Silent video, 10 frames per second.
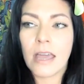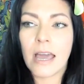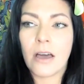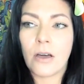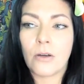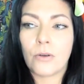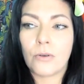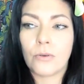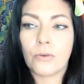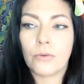
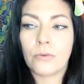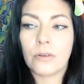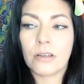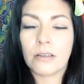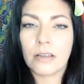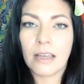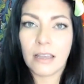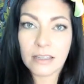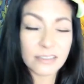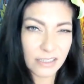how
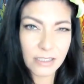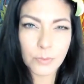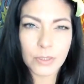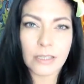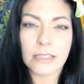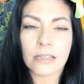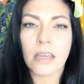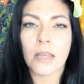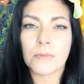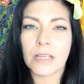undisciplined at
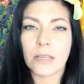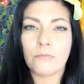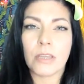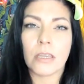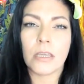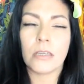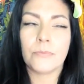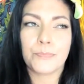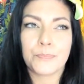times I can be,